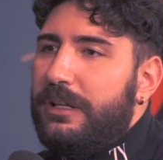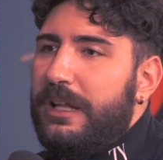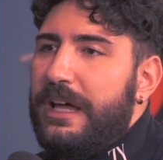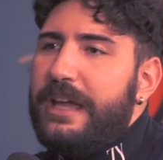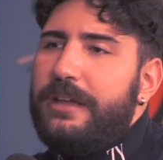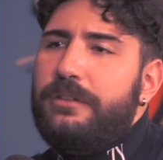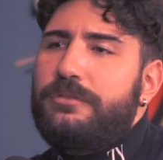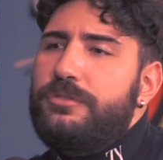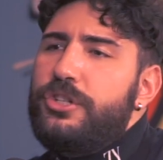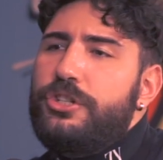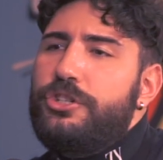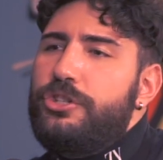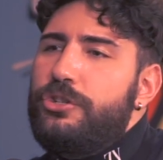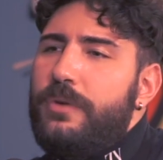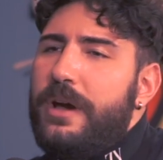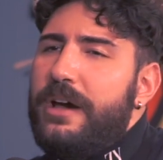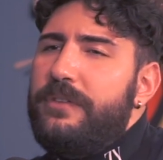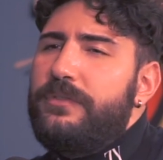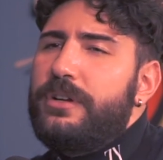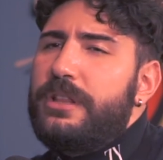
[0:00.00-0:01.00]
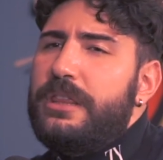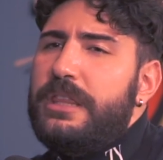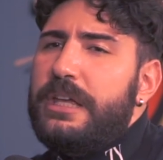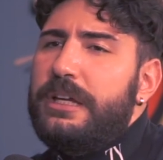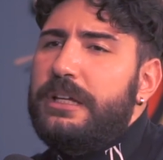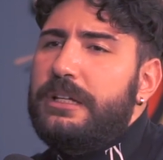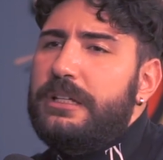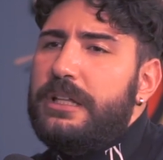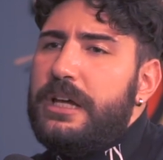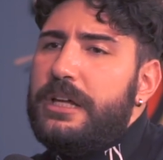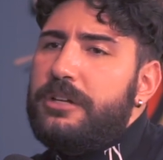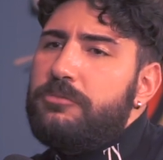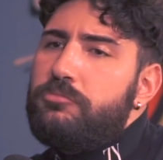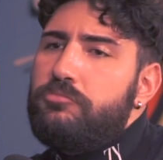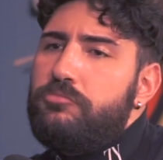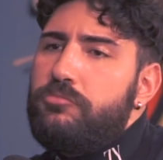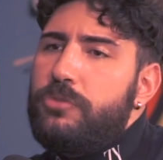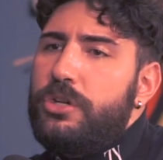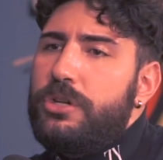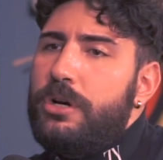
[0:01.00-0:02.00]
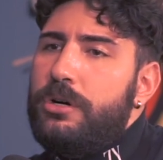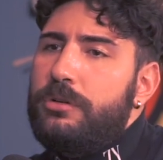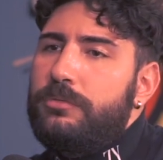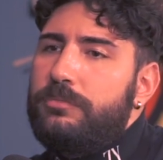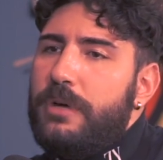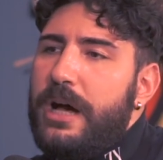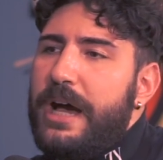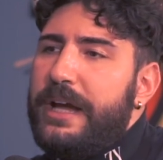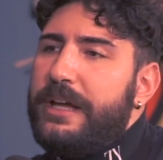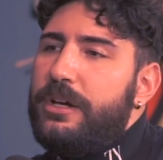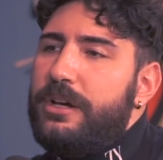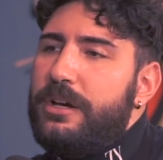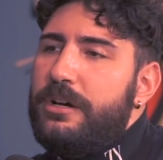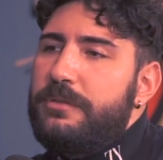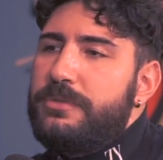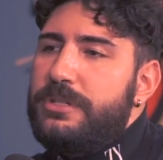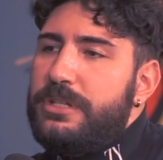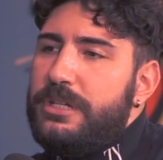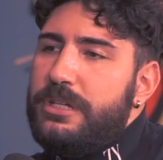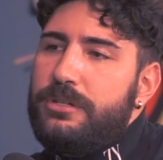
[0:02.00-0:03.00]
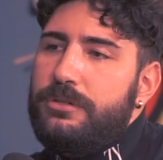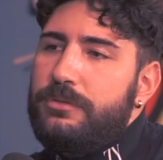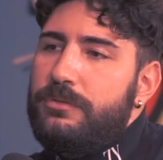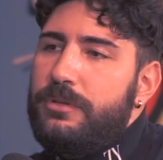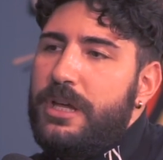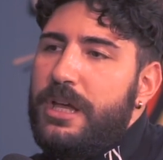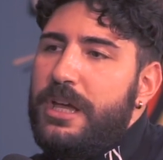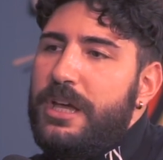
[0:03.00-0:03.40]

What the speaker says: Like, did you ever think like, you know, I could come see you?